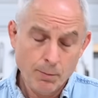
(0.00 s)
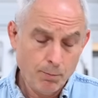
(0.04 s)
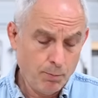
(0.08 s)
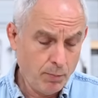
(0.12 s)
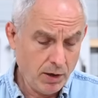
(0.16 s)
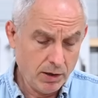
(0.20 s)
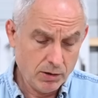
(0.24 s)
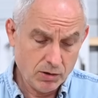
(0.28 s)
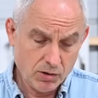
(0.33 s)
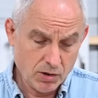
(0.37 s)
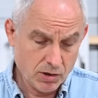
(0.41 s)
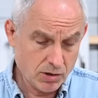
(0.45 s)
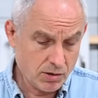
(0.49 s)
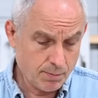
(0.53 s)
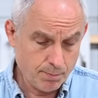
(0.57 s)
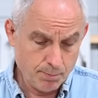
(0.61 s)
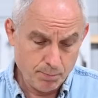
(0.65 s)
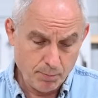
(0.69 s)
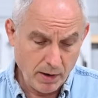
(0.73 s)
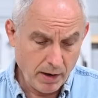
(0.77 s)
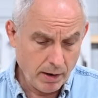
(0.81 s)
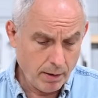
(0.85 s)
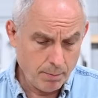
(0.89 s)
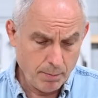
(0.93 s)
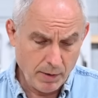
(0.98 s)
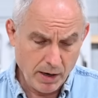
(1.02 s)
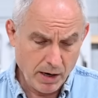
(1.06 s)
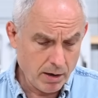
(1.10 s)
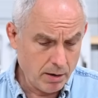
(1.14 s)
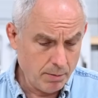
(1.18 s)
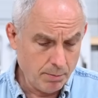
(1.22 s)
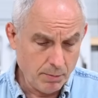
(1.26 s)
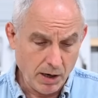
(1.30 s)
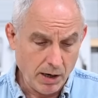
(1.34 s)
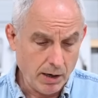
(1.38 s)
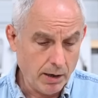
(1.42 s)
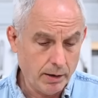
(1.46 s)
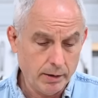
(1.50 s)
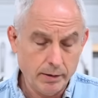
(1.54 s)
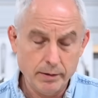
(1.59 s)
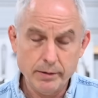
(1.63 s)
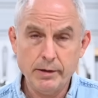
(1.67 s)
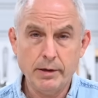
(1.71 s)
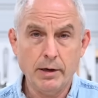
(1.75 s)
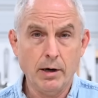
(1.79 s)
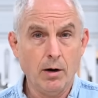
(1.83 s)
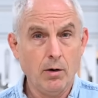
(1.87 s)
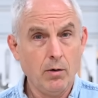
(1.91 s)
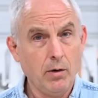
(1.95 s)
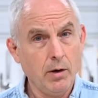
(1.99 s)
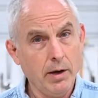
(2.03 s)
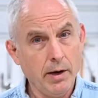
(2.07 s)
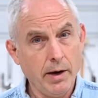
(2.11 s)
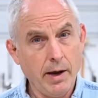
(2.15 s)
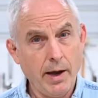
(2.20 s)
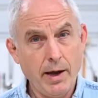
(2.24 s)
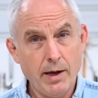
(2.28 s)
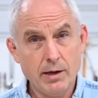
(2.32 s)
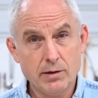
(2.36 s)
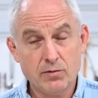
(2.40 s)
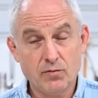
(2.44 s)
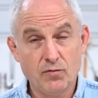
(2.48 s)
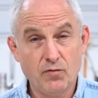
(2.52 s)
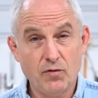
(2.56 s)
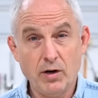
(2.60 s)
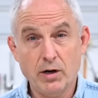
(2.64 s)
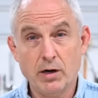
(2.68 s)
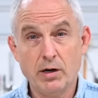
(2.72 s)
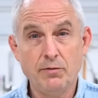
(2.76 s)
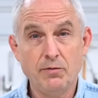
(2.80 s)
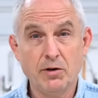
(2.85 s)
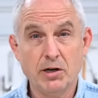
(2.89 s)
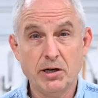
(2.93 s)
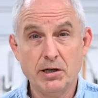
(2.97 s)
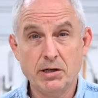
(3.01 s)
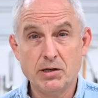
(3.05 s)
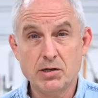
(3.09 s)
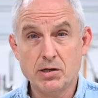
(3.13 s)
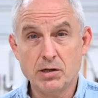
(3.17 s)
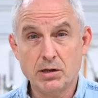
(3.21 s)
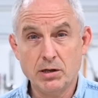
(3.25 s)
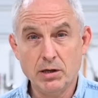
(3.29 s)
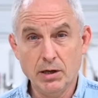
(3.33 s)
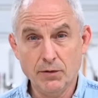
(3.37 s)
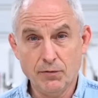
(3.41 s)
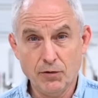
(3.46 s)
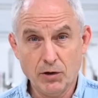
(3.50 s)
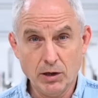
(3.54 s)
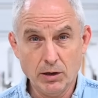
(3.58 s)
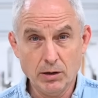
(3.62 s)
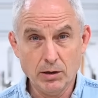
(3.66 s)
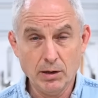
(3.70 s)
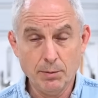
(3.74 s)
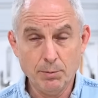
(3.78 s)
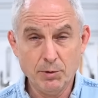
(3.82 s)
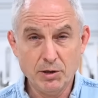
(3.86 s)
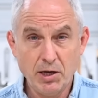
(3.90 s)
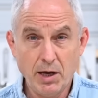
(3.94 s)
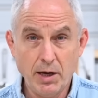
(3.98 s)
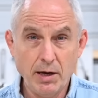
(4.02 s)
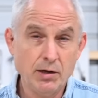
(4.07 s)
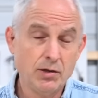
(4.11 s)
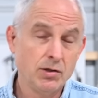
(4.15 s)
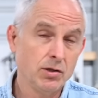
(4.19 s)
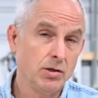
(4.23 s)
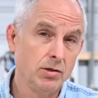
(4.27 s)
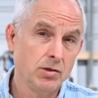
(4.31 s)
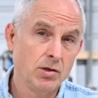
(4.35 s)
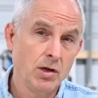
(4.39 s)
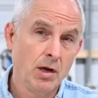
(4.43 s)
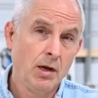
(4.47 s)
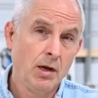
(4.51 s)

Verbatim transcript: But just bear, bear in mind, you know, it has very, very significant limitations.